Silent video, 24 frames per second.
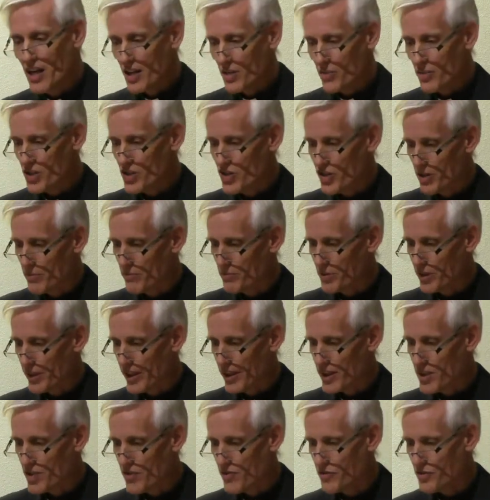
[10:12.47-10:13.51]
which
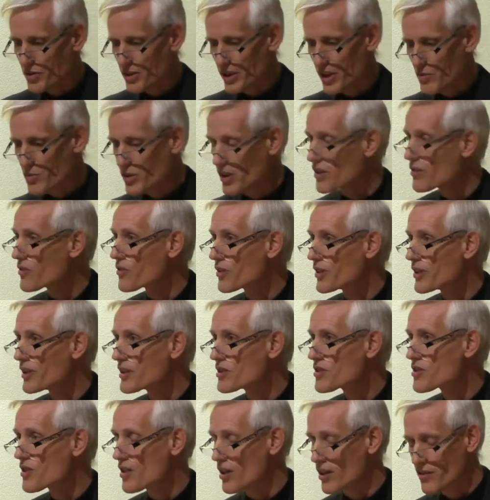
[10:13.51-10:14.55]
comprised fully one
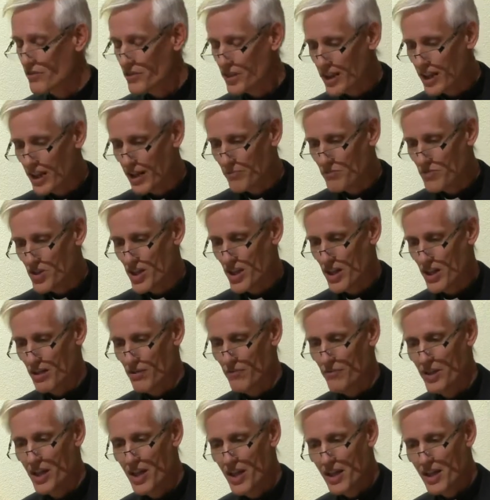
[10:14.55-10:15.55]
third of the MDiv,